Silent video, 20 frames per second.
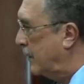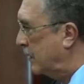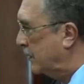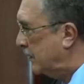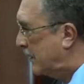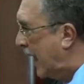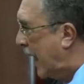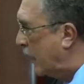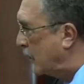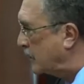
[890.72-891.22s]

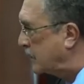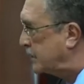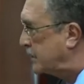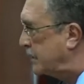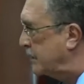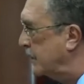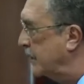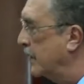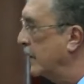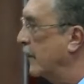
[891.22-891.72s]
doubt
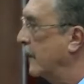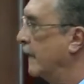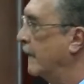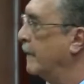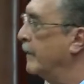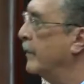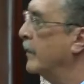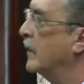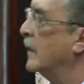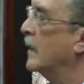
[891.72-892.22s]

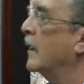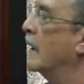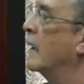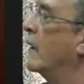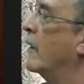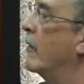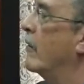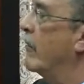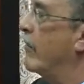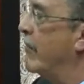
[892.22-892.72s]

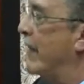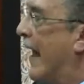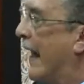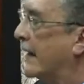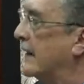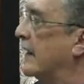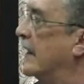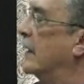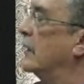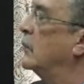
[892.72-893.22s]
that
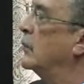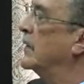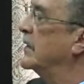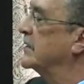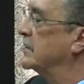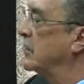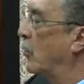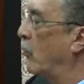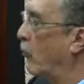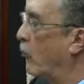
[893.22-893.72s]
it was
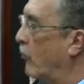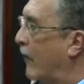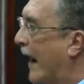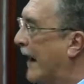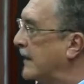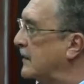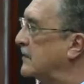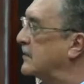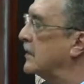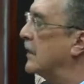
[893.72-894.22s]
a
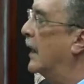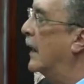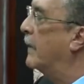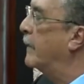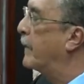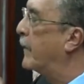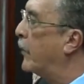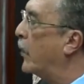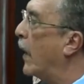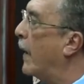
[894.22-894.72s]
right and
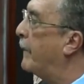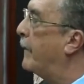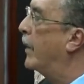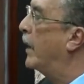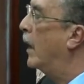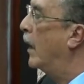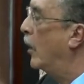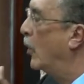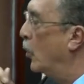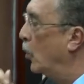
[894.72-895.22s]
proper
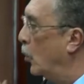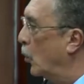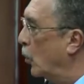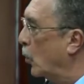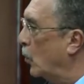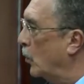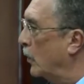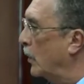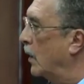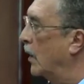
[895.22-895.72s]

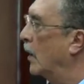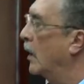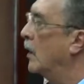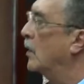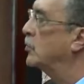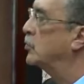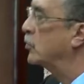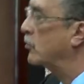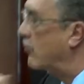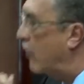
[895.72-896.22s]
loan
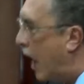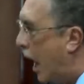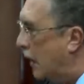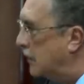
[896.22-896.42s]
to grant.